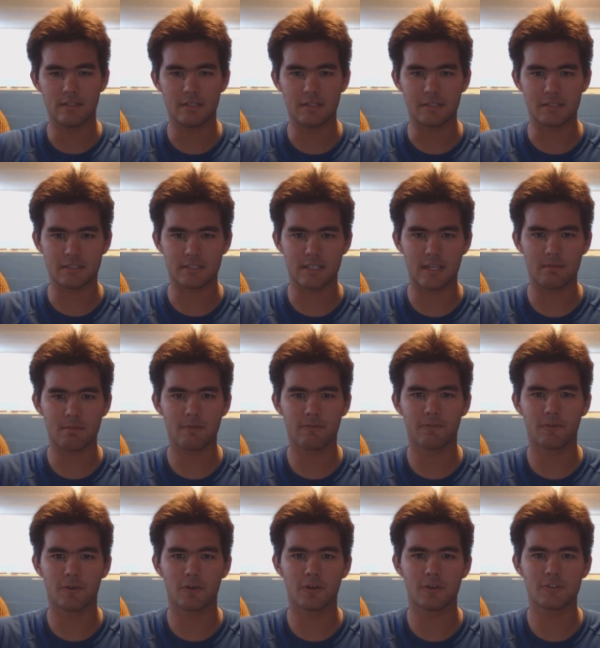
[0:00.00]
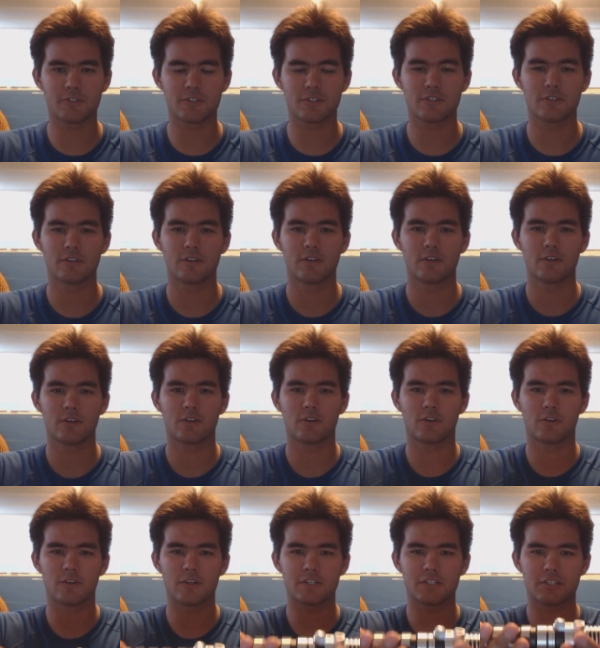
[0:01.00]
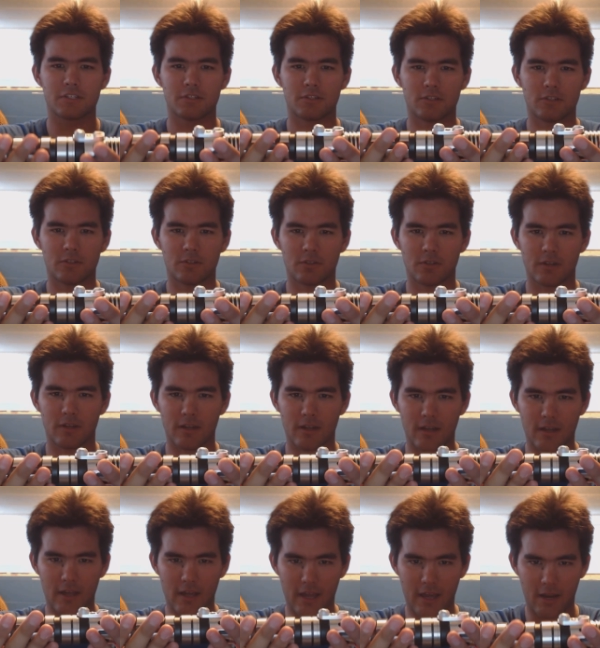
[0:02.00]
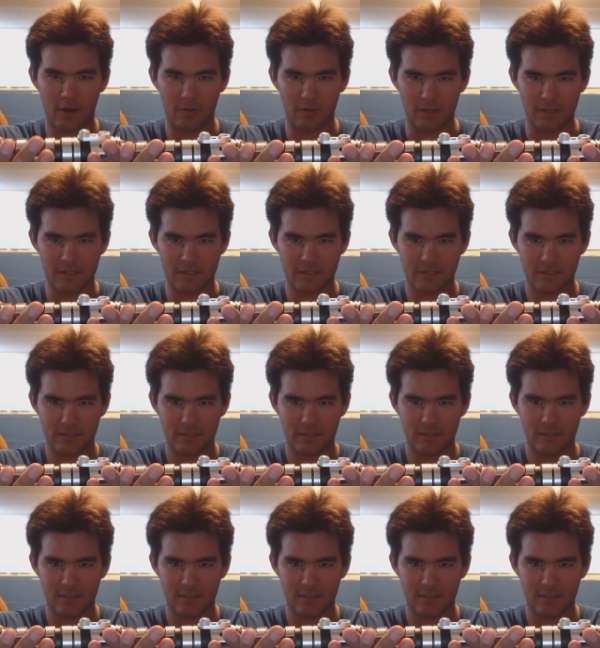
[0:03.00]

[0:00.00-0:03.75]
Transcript: the SaberForge Crystal Aries.